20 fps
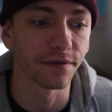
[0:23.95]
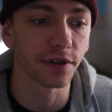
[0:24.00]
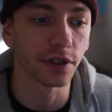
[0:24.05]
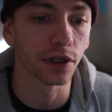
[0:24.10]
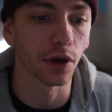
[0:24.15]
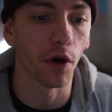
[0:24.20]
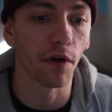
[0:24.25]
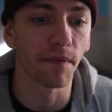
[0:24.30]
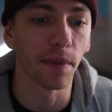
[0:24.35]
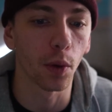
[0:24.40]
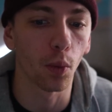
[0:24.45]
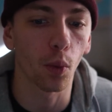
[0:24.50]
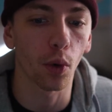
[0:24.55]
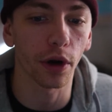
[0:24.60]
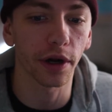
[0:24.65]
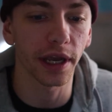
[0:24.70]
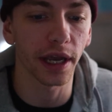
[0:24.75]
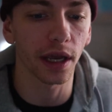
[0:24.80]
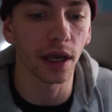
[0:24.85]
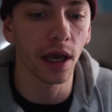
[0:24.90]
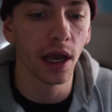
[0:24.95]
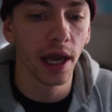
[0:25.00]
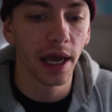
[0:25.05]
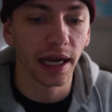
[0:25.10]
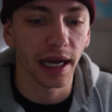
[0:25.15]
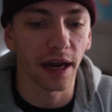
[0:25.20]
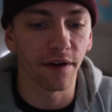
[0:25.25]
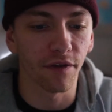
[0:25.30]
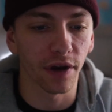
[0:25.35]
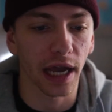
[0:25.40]
So I've been working,
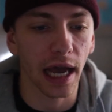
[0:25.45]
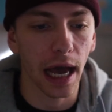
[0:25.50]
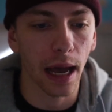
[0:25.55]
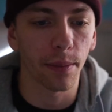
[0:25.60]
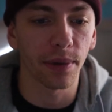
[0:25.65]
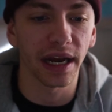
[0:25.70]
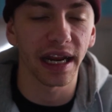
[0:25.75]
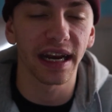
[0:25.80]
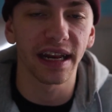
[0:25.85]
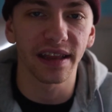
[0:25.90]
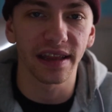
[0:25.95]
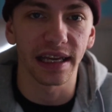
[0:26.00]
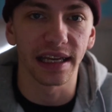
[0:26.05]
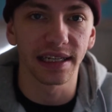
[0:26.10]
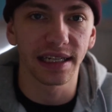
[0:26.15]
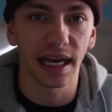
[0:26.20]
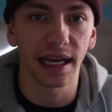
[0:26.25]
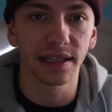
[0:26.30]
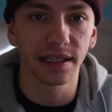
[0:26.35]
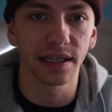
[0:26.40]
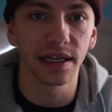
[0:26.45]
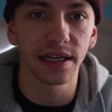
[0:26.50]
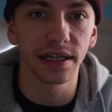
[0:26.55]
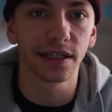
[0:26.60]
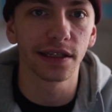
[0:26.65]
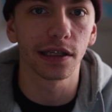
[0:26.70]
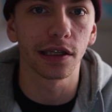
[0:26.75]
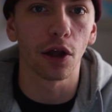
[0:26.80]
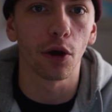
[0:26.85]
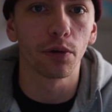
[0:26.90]
kind of accommodating the intensity
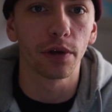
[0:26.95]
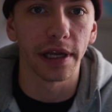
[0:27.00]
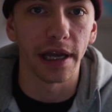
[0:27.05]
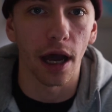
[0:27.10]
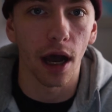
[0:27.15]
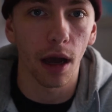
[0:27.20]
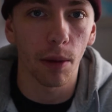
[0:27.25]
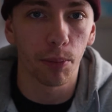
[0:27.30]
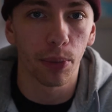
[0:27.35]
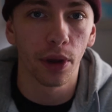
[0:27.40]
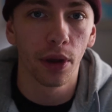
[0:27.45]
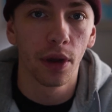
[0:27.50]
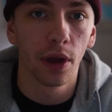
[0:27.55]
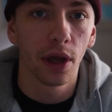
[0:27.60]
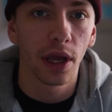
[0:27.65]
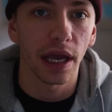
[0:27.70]
slowly up